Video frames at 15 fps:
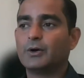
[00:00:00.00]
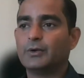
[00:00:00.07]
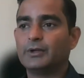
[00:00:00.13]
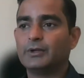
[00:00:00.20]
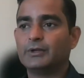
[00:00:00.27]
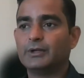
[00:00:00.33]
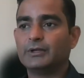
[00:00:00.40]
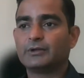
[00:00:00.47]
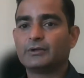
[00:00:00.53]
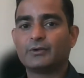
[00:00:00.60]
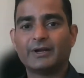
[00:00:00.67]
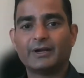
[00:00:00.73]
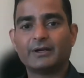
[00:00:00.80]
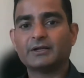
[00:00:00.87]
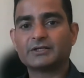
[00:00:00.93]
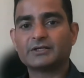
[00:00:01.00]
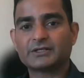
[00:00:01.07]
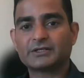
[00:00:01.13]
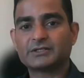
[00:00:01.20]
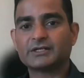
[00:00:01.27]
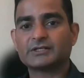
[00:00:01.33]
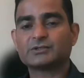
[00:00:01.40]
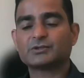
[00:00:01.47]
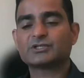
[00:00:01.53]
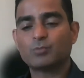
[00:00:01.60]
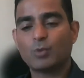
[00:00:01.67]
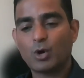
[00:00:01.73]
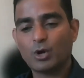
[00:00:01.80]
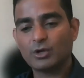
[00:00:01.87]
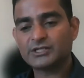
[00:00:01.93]
in creating success. So
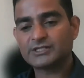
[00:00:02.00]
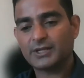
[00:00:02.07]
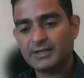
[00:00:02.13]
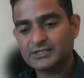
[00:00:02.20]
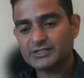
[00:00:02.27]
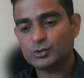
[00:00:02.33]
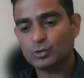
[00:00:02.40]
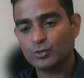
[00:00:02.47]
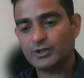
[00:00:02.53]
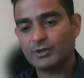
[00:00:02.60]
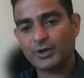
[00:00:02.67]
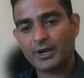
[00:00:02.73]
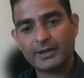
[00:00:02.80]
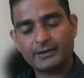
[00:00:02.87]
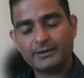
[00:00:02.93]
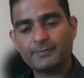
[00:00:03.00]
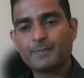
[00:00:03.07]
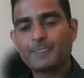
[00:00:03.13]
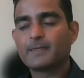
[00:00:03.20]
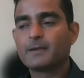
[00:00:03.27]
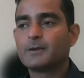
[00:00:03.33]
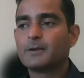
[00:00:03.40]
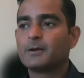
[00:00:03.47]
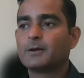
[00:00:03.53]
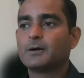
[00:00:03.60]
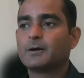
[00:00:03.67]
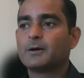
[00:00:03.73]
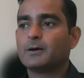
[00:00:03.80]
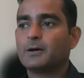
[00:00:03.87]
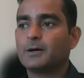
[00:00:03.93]
small things, do them right.
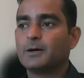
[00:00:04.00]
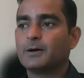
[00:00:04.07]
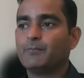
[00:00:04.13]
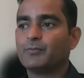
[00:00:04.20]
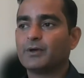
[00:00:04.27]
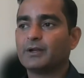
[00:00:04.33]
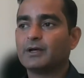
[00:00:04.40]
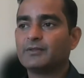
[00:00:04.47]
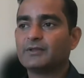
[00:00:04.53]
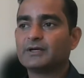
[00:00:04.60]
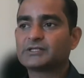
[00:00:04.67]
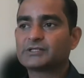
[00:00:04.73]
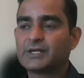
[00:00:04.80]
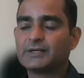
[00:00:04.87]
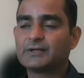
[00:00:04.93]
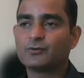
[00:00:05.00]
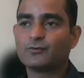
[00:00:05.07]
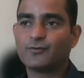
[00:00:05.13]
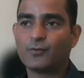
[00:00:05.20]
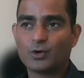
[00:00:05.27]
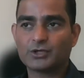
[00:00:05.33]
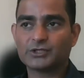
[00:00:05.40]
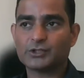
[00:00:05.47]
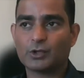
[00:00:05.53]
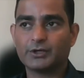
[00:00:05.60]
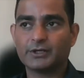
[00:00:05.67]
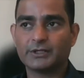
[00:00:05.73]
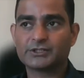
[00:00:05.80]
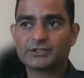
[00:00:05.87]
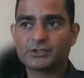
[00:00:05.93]
Another thing to focus
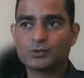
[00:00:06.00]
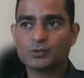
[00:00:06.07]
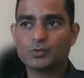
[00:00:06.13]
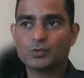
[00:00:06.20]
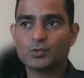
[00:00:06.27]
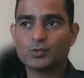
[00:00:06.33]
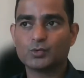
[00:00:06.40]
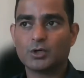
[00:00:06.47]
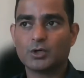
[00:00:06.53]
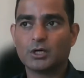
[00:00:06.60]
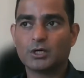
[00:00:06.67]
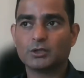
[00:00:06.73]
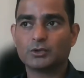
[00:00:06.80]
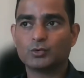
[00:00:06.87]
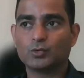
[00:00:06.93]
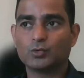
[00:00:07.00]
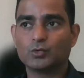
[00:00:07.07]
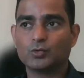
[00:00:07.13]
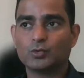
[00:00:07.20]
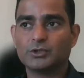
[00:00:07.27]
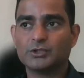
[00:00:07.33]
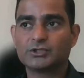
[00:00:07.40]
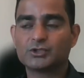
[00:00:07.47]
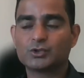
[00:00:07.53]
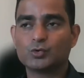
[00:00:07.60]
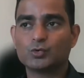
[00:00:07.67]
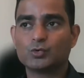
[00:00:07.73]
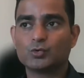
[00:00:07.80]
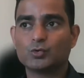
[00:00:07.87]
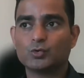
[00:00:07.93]
on is to
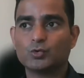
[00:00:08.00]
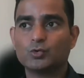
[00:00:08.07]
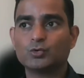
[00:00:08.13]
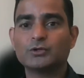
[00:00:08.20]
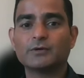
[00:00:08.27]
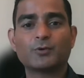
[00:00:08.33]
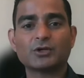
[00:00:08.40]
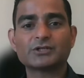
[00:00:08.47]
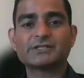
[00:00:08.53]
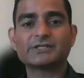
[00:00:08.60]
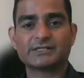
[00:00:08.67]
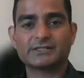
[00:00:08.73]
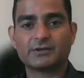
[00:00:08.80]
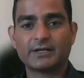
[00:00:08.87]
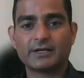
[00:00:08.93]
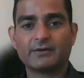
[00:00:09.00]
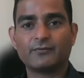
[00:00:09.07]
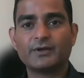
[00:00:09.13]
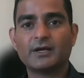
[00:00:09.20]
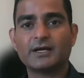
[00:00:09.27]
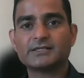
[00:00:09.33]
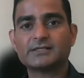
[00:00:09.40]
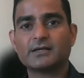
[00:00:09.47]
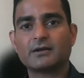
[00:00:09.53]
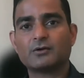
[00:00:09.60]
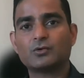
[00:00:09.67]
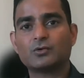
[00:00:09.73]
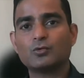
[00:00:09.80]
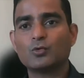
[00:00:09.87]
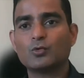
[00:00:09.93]
do the process right. We guys are
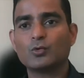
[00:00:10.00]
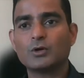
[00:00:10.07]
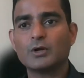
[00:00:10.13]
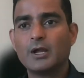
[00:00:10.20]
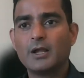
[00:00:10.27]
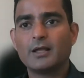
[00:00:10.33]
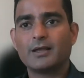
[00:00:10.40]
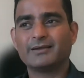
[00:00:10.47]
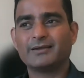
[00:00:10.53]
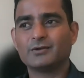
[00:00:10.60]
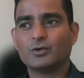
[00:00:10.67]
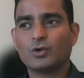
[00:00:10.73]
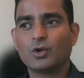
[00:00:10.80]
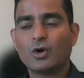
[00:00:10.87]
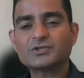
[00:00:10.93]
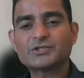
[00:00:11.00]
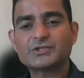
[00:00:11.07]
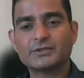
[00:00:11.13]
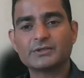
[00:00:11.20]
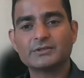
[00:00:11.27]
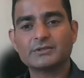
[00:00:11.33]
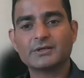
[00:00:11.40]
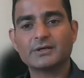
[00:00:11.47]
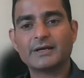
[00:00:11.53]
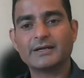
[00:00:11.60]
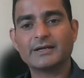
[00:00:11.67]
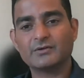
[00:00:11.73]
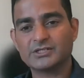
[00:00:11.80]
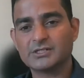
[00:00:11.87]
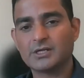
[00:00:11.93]
too engrossed in the
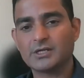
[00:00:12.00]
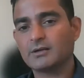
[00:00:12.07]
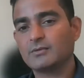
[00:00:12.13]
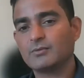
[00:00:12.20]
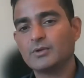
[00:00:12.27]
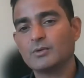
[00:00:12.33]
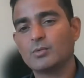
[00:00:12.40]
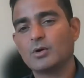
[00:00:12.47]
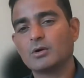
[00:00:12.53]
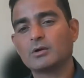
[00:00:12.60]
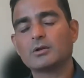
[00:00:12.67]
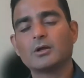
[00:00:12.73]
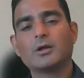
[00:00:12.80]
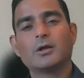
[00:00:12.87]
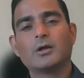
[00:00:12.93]
end result. We want,